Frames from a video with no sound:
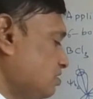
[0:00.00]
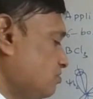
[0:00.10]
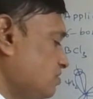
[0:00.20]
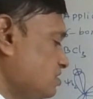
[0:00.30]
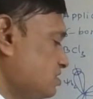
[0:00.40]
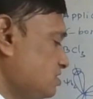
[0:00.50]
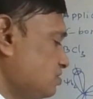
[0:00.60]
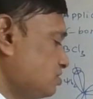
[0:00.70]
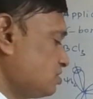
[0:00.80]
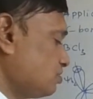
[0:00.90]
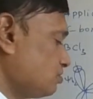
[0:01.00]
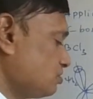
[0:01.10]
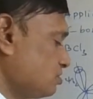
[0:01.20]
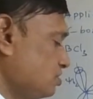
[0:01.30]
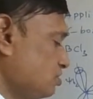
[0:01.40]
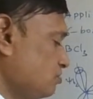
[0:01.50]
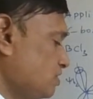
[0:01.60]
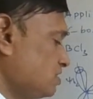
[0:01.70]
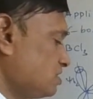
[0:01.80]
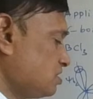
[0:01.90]
1 0 0 0
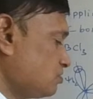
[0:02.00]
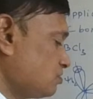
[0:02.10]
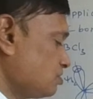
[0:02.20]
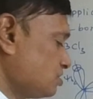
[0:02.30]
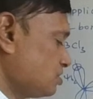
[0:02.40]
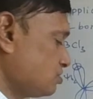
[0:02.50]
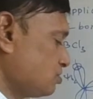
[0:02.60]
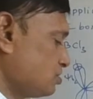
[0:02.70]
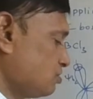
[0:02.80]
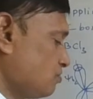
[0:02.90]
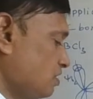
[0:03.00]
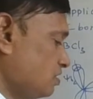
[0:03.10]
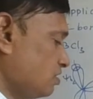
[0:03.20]
1 0 0 0 1,